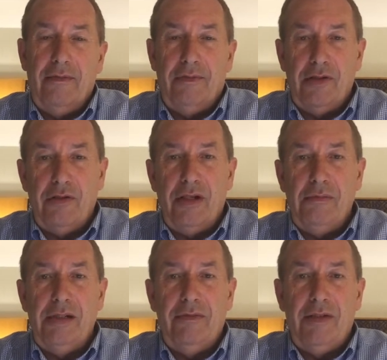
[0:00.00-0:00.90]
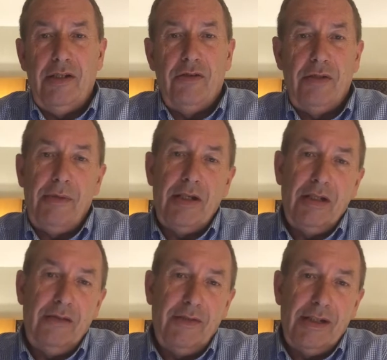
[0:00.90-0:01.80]
for streaming video,
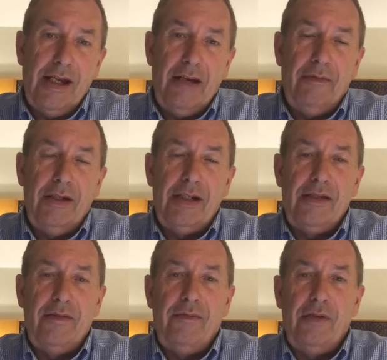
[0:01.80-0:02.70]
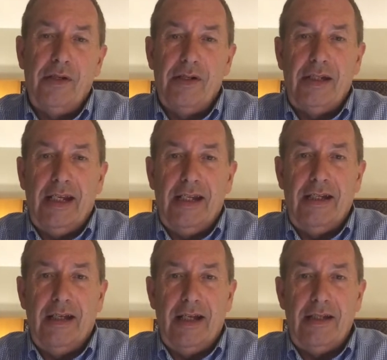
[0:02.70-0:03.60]
especially if it's Netflix, where it's
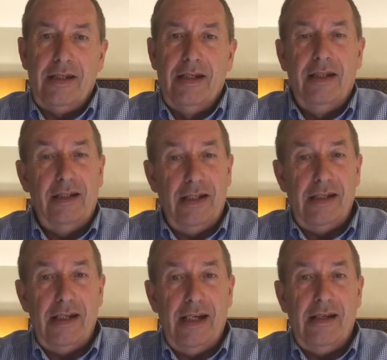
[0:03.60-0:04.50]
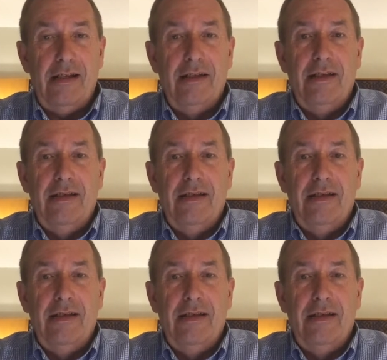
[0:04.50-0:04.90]
taking less data.